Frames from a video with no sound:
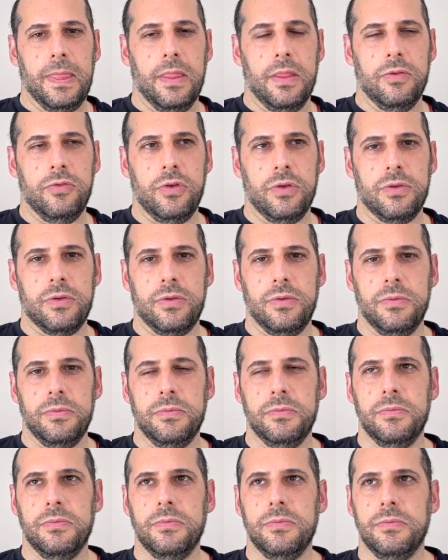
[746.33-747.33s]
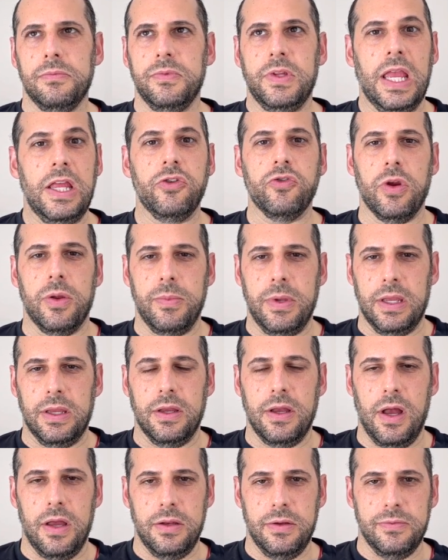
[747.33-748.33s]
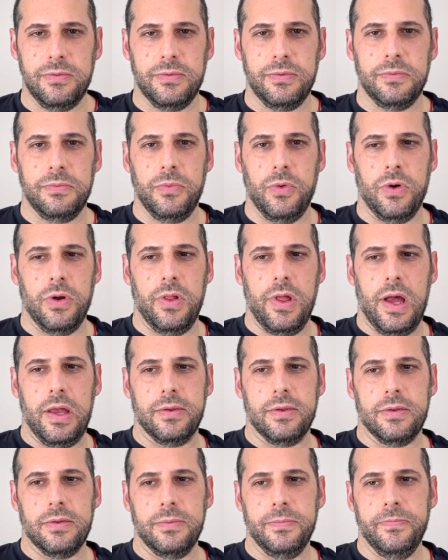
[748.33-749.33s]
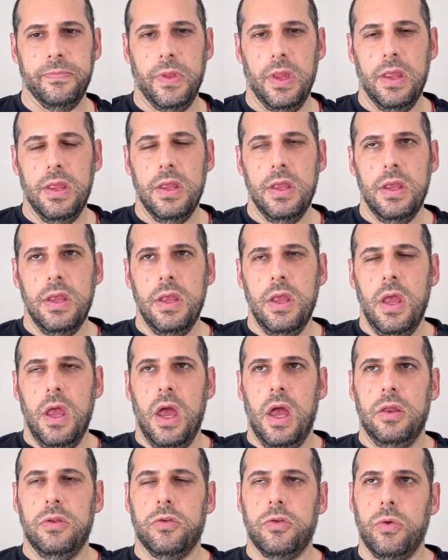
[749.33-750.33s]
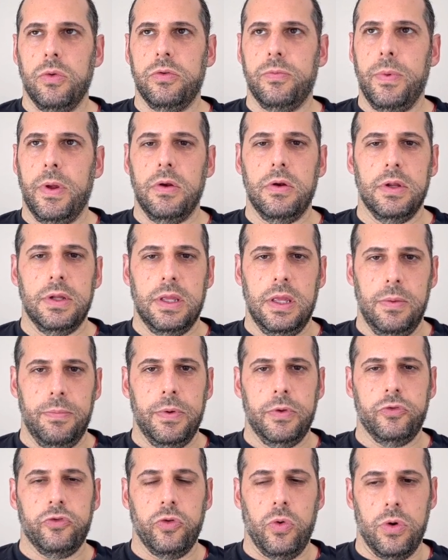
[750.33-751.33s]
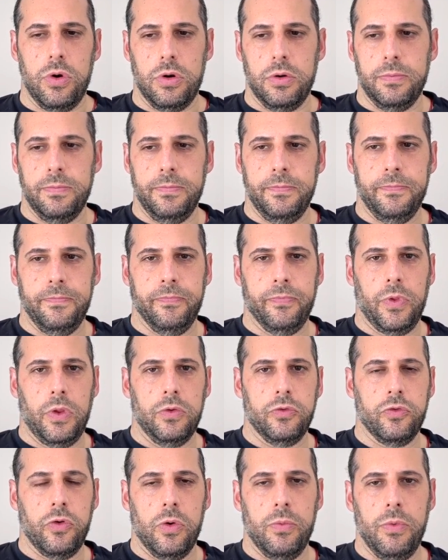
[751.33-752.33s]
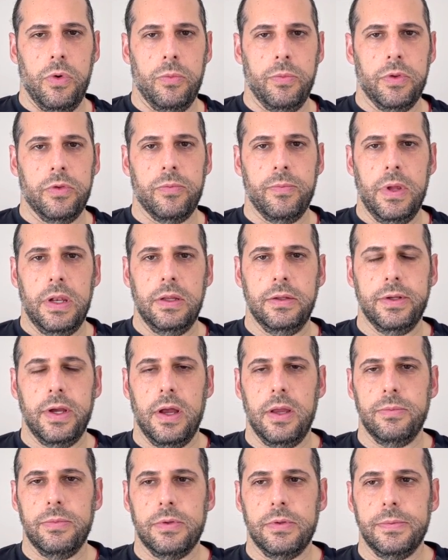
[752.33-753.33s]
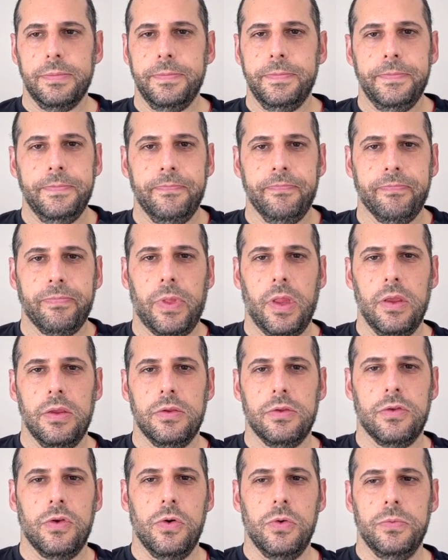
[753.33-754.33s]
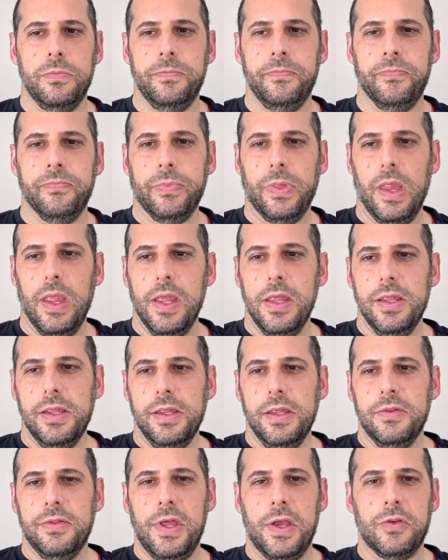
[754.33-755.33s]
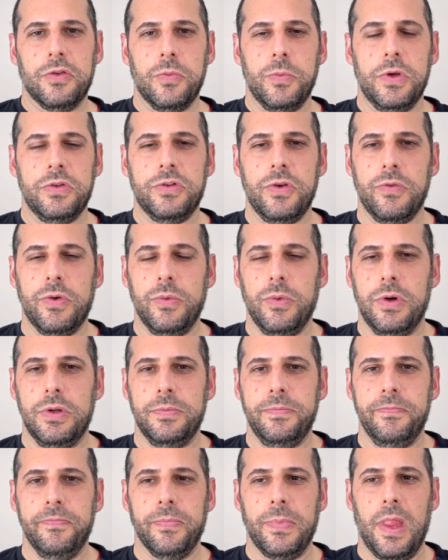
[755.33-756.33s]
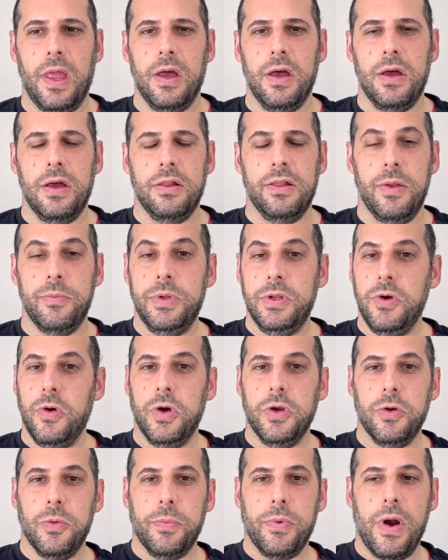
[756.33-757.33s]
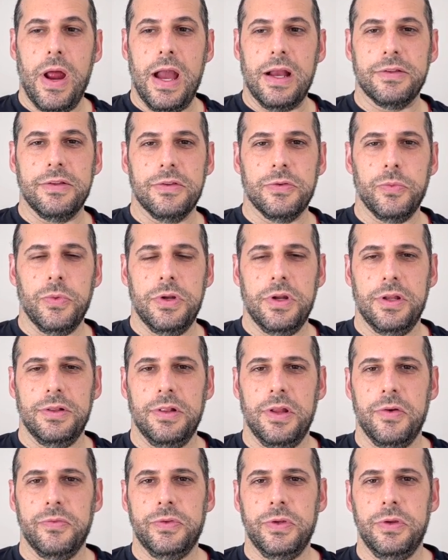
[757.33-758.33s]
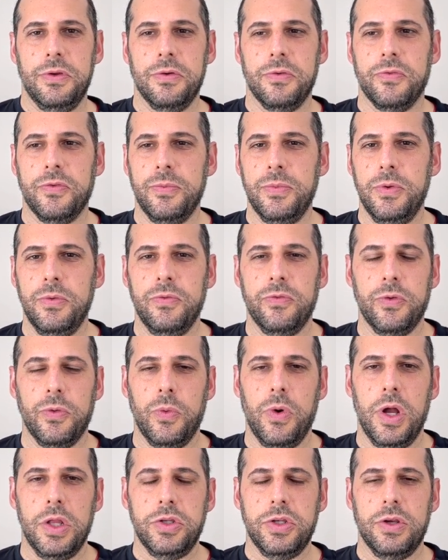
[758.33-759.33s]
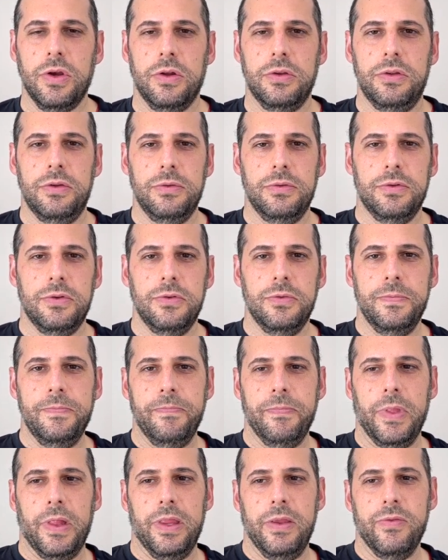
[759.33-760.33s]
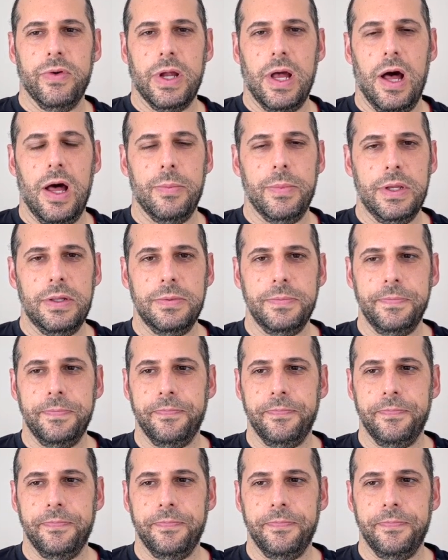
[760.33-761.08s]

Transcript: just daydreaming, kind of, more or less. And so it's better to keep it shorter, short moments many times. So thanks so much, everyone. Let me know how your practice went. I'd love to hear from you. If you're watching on YouTube, leave a comment,